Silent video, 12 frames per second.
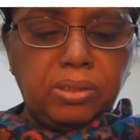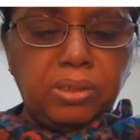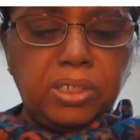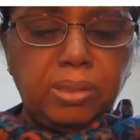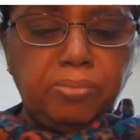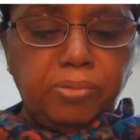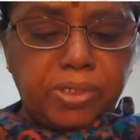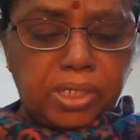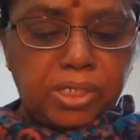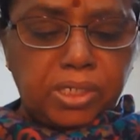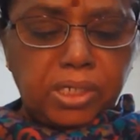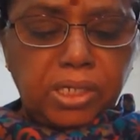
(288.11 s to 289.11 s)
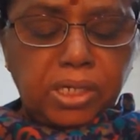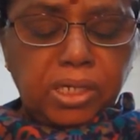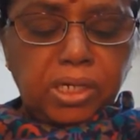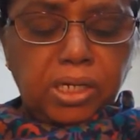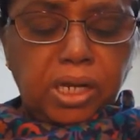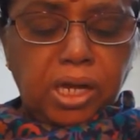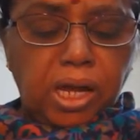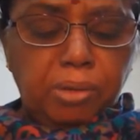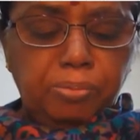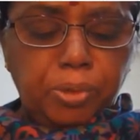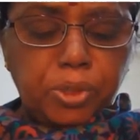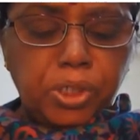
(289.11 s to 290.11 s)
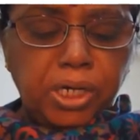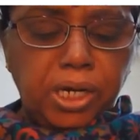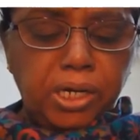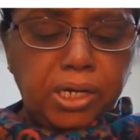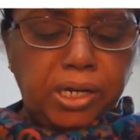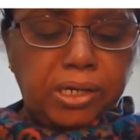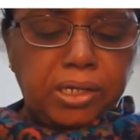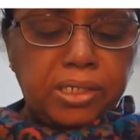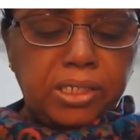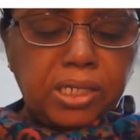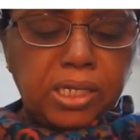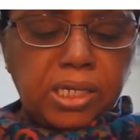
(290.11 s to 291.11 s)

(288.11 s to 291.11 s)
symphysis and posteriorly it is